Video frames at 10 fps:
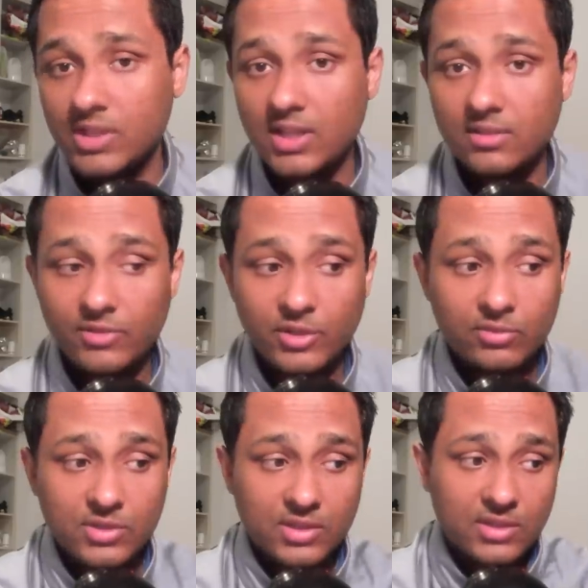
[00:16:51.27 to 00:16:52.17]
other
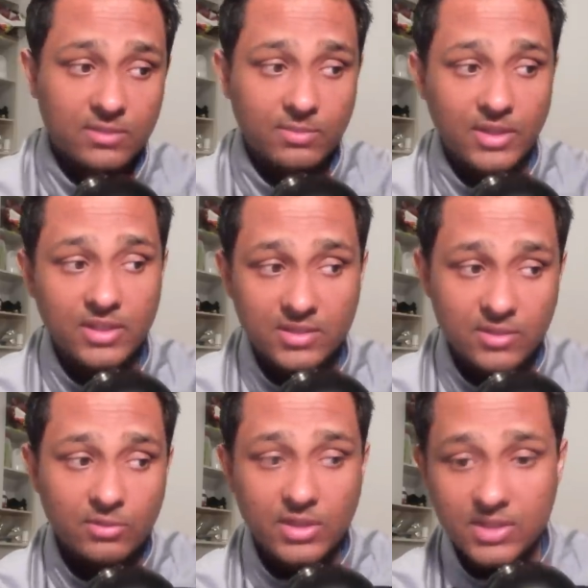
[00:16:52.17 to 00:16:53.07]
videos in this playlist
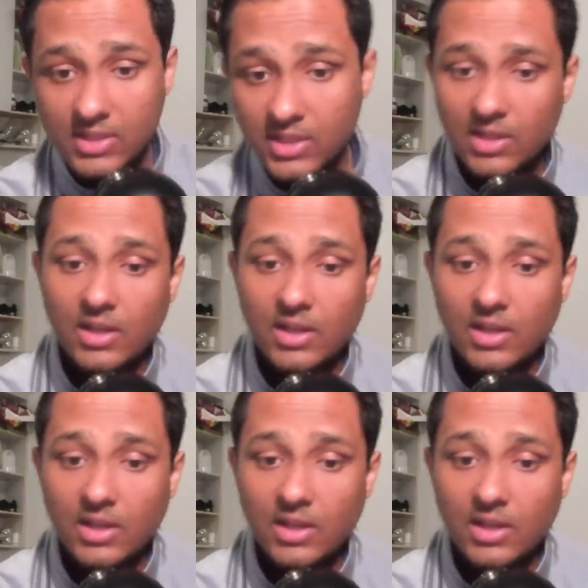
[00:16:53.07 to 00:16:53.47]
you can see